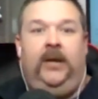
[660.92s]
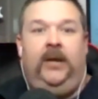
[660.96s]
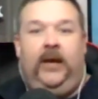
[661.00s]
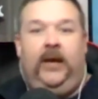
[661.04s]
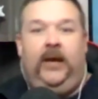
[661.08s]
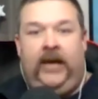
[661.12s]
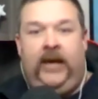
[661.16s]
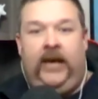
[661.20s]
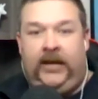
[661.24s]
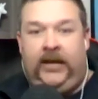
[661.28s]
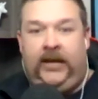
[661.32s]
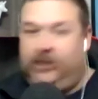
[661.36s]

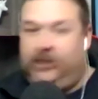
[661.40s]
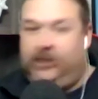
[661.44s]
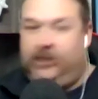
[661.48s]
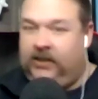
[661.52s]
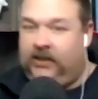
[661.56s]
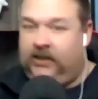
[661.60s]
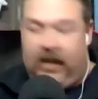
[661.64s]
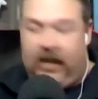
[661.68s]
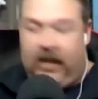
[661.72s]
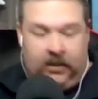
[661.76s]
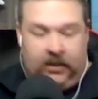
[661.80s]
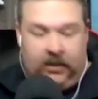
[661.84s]
and just
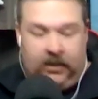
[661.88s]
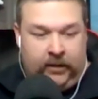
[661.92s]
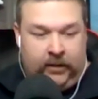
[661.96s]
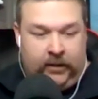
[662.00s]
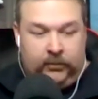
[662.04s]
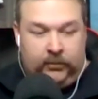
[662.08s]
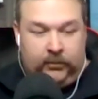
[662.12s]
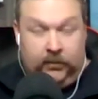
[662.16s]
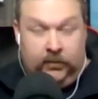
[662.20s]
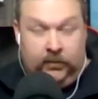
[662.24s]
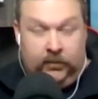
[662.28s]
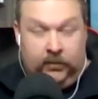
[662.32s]
like,
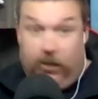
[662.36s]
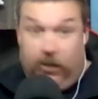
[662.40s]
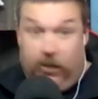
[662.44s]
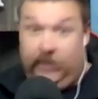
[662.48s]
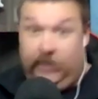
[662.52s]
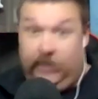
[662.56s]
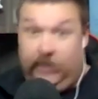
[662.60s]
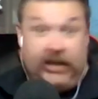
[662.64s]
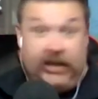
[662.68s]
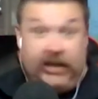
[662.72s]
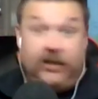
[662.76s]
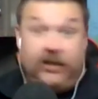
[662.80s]
we
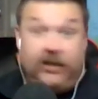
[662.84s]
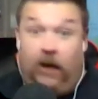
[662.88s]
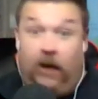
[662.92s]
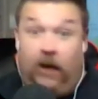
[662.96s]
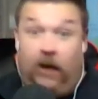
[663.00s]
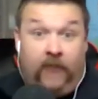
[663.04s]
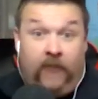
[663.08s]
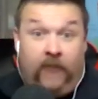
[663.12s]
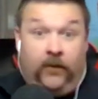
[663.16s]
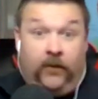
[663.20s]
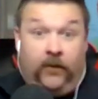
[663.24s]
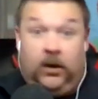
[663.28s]
checked it
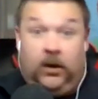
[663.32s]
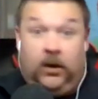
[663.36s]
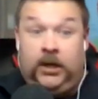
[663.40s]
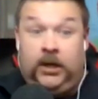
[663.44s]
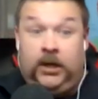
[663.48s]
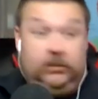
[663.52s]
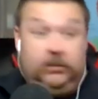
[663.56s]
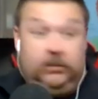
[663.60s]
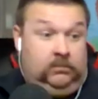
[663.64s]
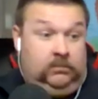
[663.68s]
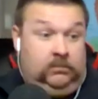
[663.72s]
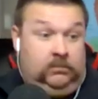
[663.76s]
off
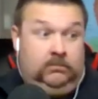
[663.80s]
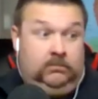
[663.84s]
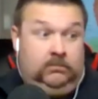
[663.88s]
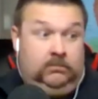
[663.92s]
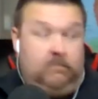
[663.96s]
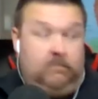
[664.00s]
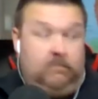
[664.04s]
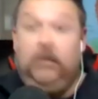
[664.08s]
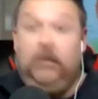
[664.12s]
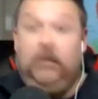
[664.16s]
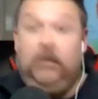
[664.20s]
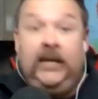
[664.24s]
on
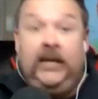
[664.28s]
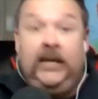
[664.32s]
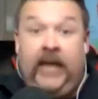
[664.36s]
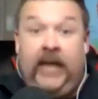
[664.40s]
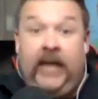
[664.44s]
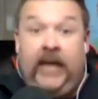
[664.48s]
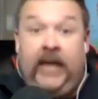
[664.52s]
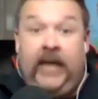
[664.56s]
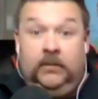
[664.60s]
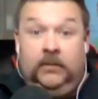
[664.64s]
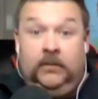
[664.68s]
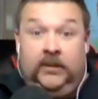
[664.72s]

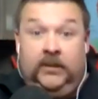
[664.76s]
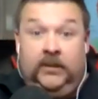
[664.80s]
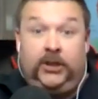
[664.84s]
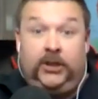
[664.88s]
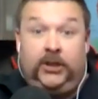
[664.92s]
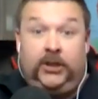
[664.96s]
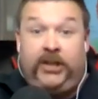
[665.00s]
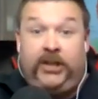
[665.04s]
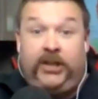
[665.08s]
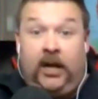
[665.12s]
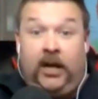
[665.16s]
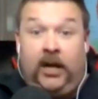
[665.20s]
Monday is
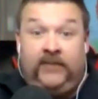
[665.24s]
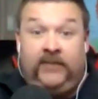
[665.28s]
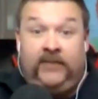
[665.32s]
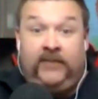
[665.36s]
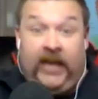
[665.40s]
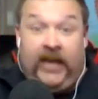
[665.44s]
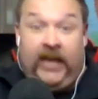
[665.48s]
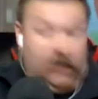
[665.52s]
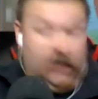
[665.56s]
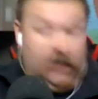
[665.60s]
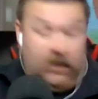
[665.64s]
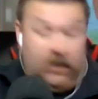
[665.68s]
our checkoff
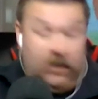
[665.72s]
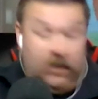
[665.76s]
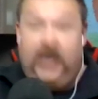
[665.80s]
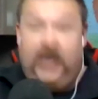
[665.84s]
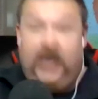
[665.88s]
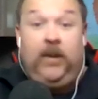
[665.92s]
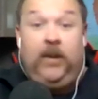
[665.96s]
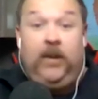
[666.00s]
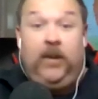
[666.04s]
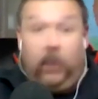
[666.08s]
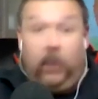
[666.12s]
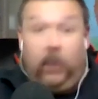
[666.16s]
day.
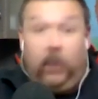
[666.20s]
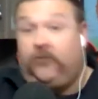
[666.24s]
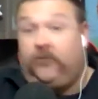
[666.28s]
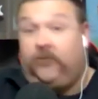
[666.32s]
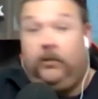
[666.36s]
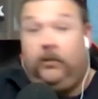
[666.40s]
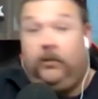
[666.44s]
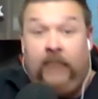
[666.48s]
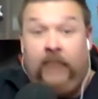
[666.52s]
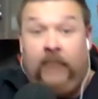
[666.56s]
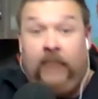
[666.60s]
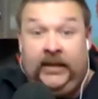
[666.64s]
It worked
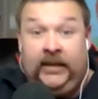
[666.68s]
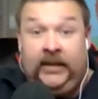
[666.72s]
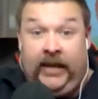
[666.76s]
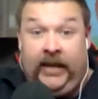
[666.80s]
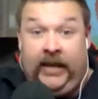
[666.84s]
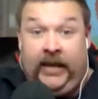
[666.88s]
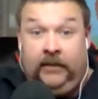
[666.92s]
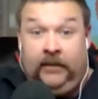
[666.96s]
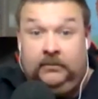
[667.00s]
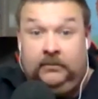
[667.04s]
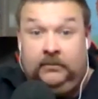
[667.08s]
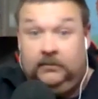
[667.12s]
on
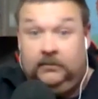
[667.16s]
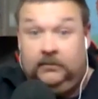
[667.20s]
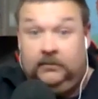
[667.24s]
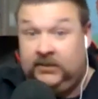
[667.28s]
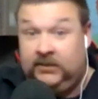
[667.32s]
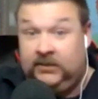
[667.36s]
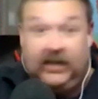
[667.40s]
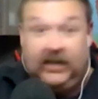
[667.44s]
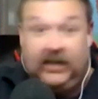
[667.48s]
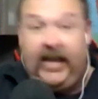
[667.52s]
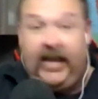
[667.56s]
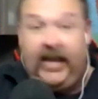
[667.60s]
Monday.
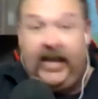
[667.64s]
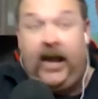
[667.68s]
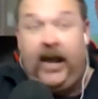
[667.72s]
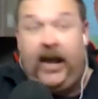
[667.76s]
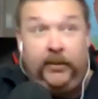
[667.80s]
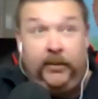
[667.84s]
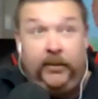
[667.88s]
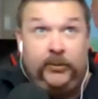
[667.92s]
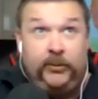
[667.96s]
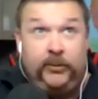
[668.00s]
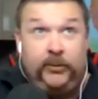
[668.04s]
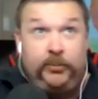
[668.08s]
Sunday it
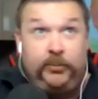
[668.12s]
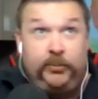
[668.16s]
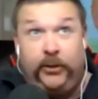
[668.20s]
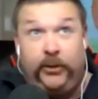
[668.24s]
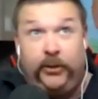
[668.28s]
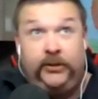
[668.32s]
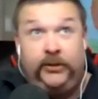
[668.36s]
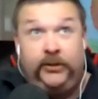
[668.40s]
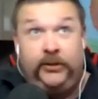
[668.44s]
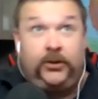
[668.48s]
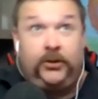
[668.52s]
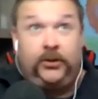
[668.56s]
was put
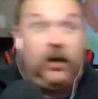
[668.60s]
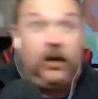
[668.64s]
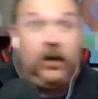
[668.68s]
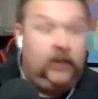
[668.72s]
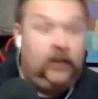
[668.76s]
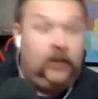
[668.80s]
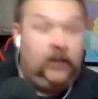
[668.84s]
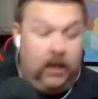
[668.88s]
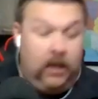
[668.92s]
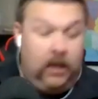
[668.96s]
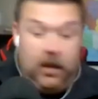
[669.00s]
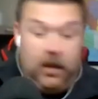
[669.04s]
on the truck.
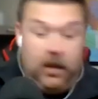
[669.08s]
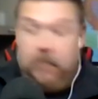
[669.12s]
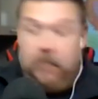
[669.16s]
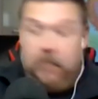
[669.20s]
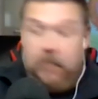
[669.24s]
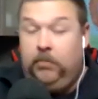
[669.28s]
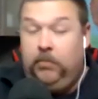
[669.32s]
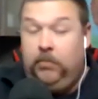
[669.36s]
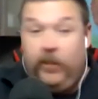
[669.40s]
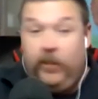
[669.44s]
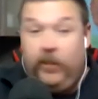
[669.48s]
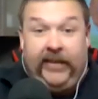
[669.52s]

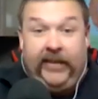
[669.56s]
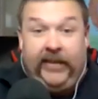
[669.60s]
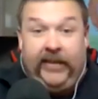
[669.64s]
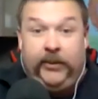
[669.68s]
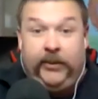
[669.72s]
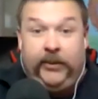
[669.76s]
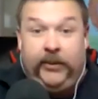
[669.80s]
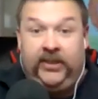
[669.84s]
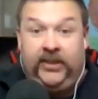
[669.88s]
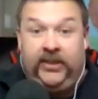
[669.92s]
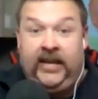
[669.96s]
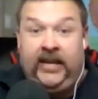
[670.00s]
We played
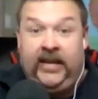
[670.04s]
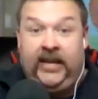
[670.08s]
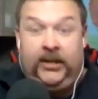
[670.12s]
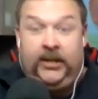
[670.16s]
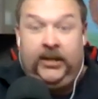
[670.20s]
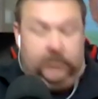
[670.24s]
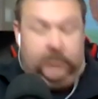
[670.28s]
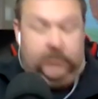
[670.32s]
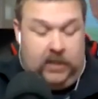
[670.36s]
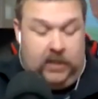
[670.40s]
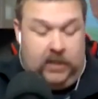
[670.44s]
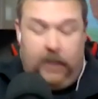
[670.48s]
with it.
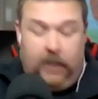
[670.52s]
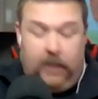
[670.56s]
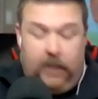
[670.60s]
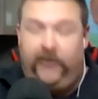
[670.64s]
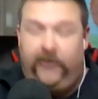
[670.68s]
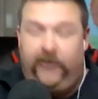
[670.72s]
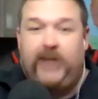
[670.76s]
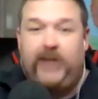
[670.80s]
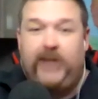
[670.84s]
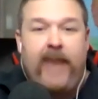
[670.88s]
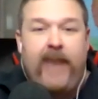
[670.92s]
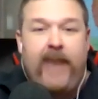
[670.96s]

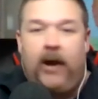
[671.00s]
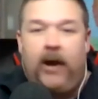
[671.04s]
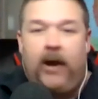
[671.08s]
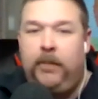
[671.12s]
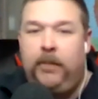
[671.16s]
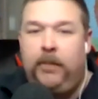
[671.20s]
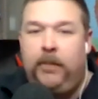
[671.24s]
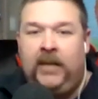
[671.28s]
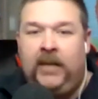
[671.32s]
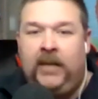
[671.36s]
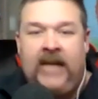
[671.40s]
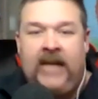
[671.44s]
Fresh battery
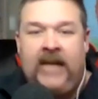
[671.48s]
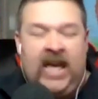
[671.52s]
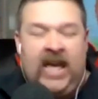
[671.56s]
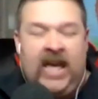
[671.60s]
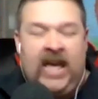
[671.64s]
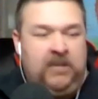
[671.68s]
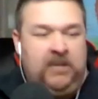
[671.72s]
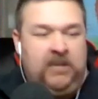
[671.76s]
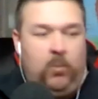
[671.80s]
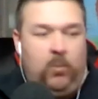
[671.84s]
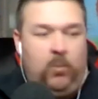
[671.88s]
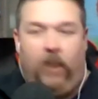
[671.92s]

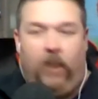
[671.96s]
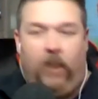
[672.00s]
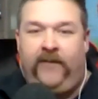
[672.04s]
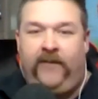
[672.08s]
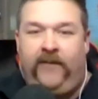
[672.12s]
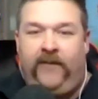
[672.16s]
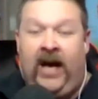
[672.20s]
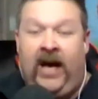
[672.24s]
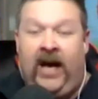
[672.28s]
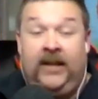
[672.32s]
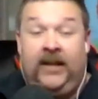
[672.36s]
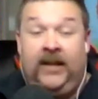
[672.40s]
Monday, worked
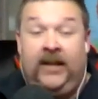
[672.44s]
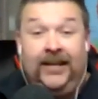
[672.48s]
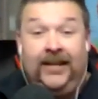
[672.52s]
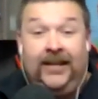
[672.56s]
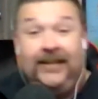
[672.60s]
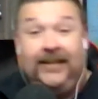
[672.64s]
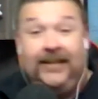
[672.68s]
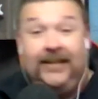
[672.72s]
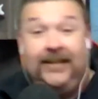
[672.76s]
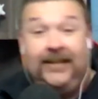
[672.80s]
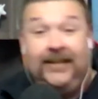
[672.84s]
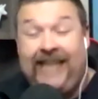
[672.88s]
fine.
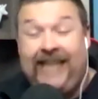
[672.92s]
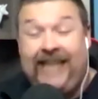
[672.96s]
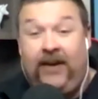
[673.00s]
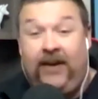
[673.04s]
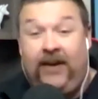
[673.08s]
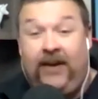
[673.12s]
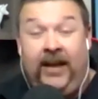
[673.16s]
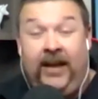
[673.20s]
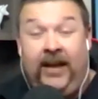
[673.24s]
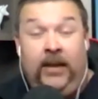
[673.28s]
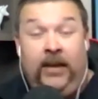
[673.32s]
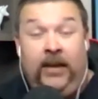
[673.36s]

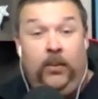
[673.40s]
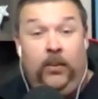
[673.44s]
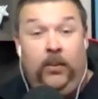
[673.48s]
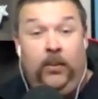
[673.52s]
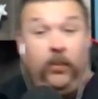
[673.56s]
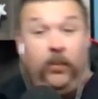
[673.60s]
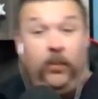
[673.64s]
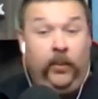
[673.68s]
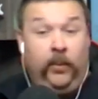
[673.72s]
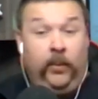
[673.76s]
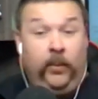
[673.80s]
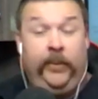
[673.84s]
Saturday,
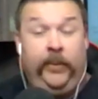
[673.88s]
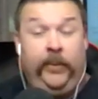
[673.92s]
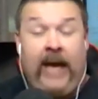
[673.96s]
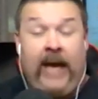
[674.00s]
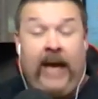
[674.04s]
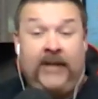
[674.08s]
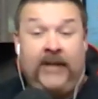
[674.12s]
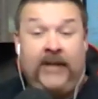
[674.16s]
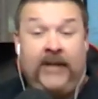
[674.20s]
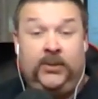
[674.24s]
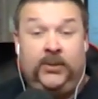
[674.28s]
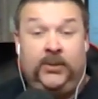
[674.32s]
when we
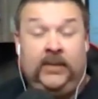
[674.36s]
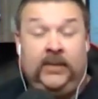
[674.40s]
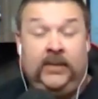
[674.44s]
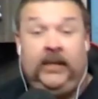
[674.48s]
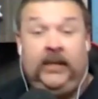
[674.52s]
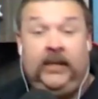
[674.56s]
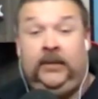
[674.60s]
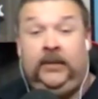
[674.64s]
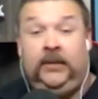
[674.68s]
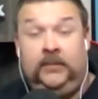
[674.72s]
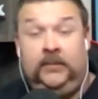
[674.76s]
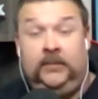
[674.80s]
got to
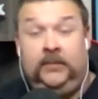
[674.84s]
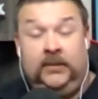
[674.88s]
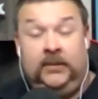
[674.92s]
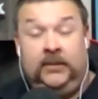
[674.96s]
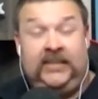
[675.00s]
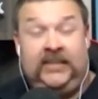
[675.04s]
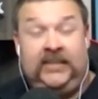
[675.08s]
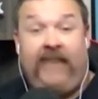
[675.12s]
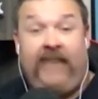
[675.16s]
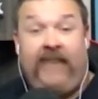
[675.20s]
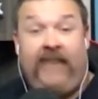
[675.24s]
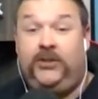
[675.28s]
the
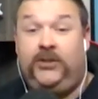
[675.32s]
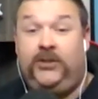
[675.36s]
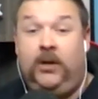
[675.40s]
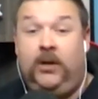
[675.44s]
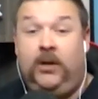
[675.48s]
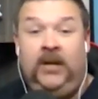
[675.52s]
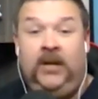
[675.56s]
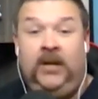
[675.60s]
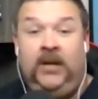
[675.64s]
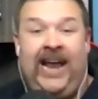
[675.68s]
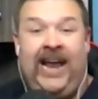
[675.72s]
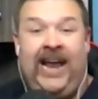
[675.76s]
salvage yard,